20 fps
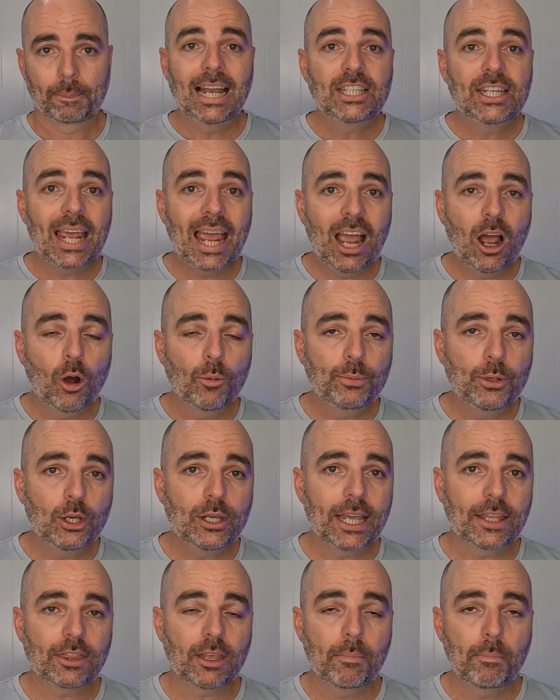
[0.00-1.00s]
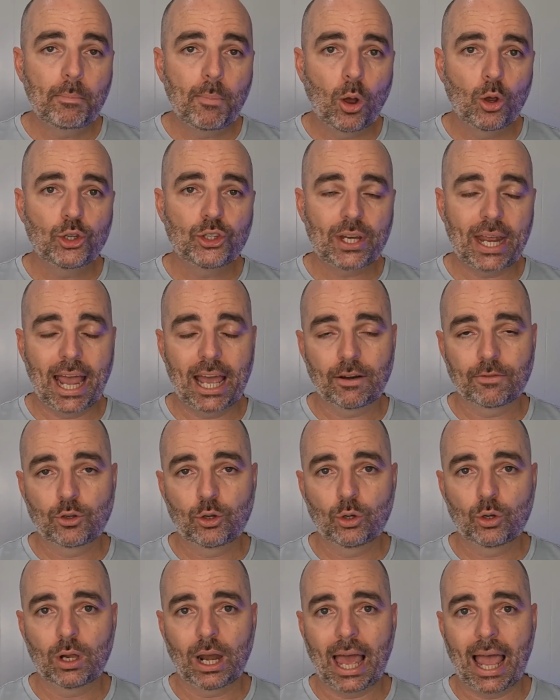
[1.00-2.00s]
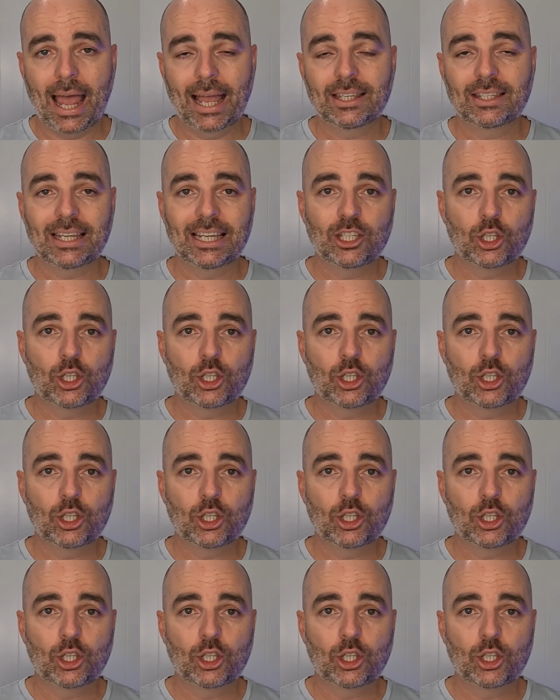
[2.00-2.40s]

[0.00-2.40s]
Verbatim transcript: And to help you get the most out of Google Ads